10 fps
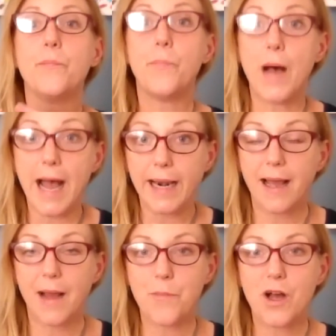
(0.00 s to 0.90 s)
But
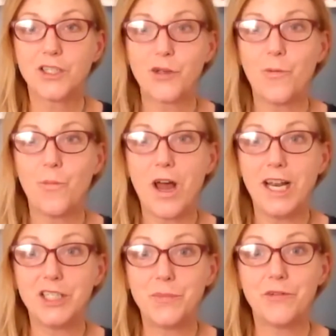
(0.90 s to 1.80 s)
I'm also
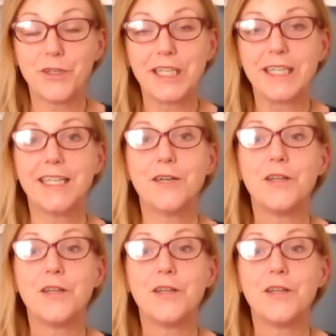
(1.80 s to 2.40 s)
wanting to be really clear.